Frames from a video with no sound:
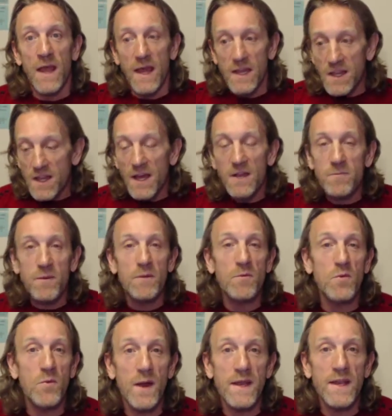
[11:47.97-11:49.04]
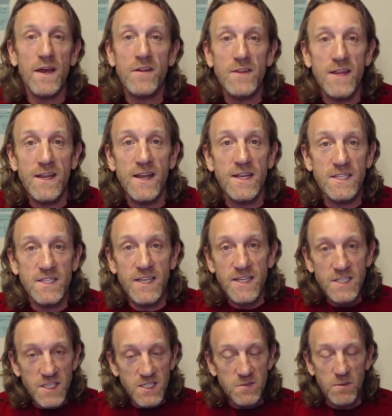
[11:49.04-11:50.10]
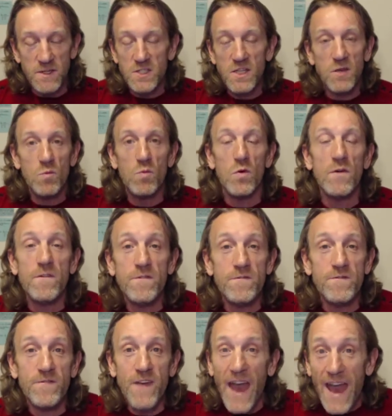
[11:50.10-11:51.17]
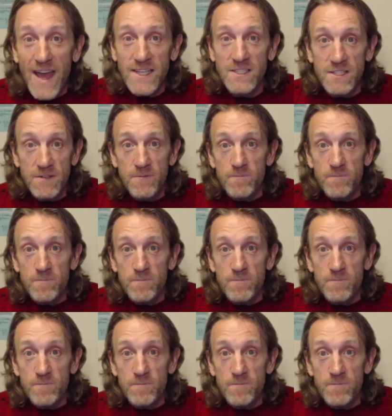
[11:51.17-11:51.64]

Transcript: And a lot of people right now in the United States especially, we're fat.